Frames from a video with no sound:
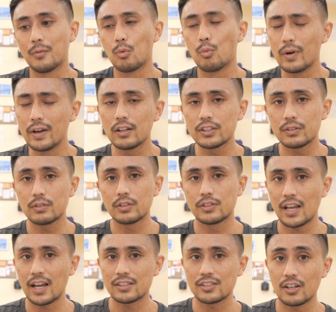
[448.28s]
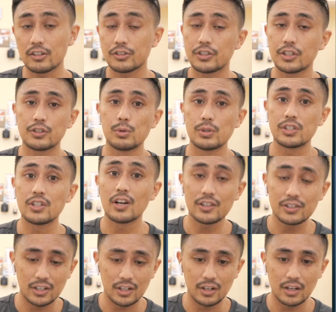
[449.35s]
Will Zack Snyder stick to his
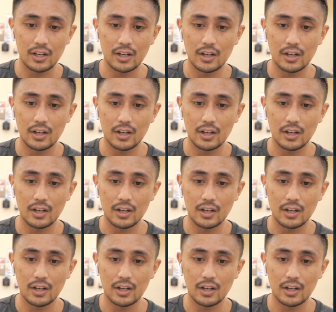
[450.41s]
guns and